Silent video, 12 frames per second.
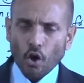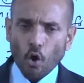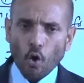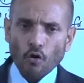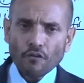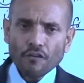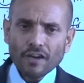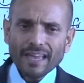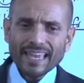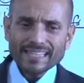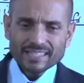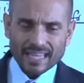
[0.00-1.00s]
of
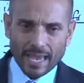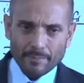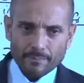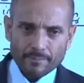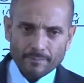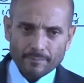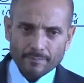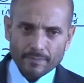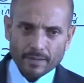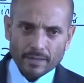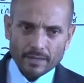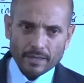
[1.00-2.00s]
Islam
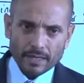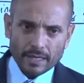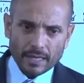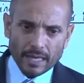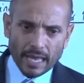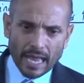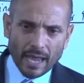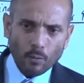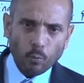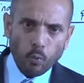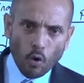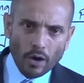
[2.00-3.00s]

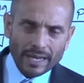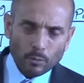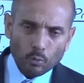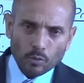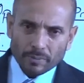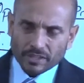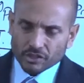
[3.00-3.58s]
and what it will be